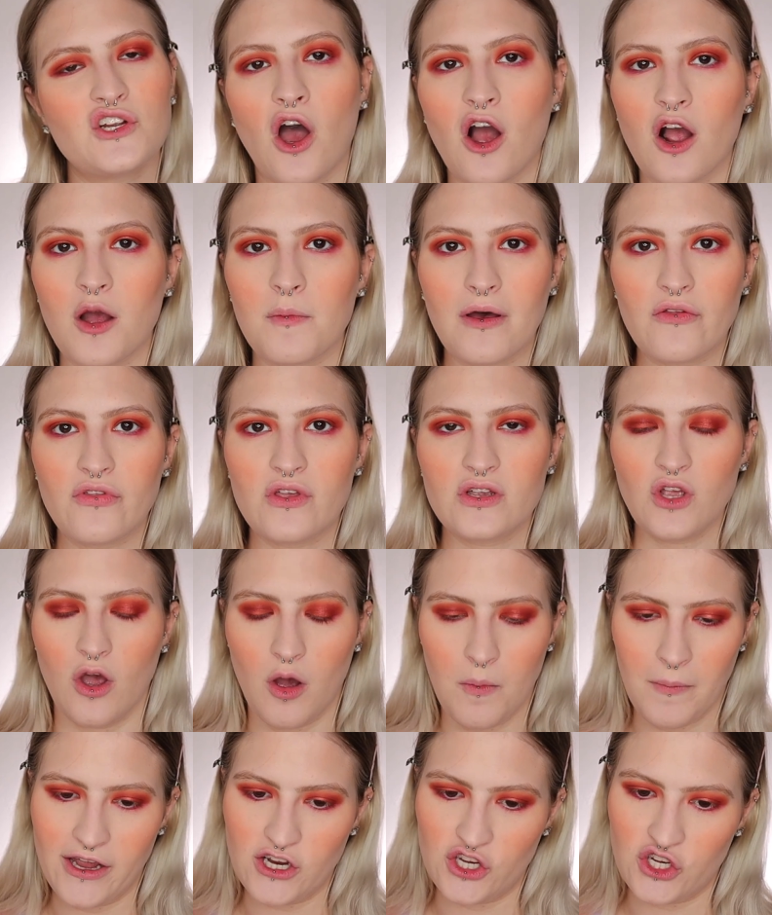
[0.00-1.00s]
talk about this
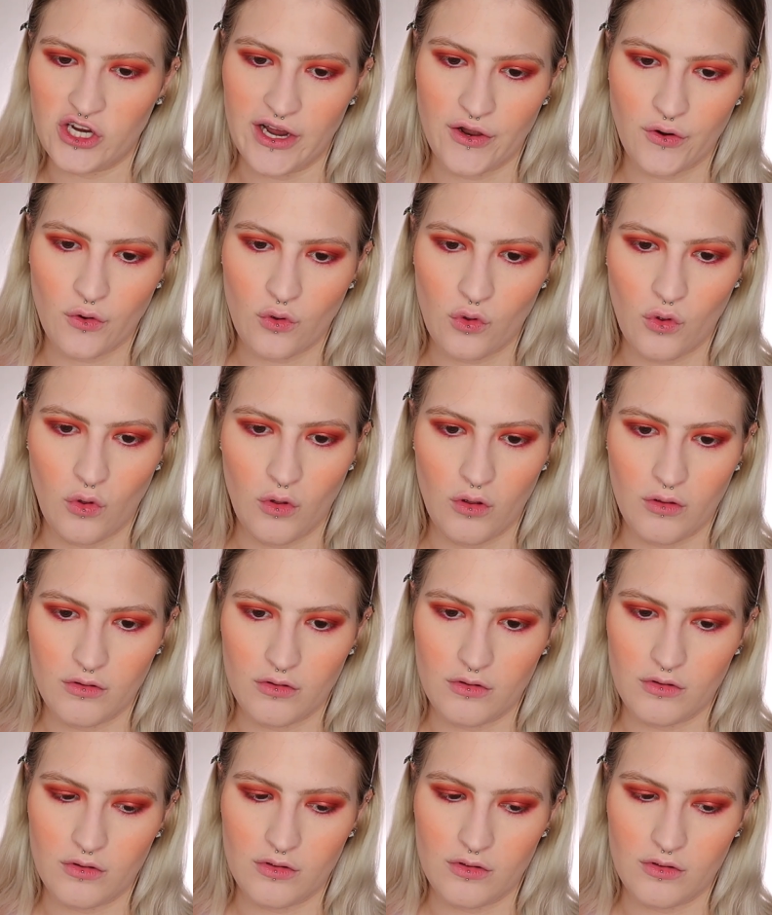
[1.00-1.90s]
on my channel.